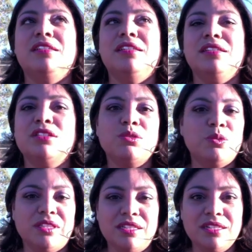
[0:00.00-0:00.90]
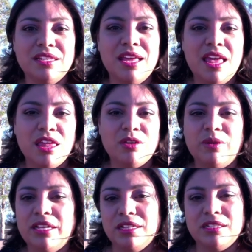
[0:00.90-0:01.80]
exquisite, the
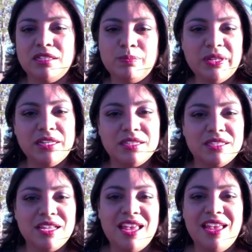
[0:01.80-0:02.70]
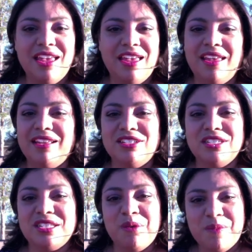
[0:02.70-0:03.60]
way he speaks and
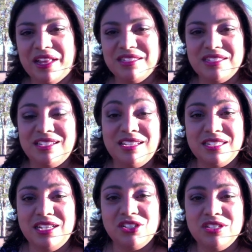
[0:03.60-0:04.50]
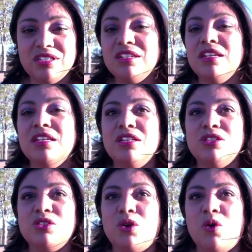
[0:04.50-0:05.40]
just commands attention.
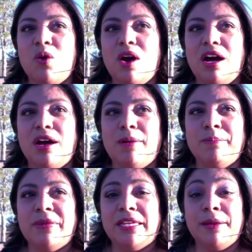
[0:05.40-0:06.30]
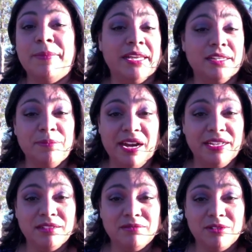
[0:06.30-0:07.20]
So he commanded
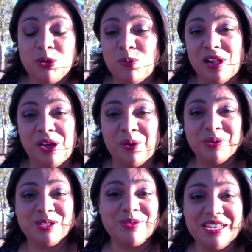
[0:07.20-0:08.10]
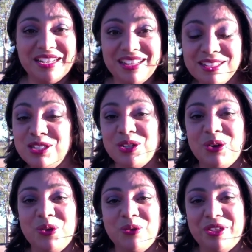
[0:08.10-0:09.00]
mine while I was reading it,
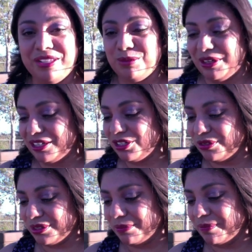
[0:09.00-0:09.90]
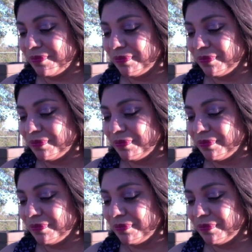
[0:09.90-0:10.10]
so that's why I chose him.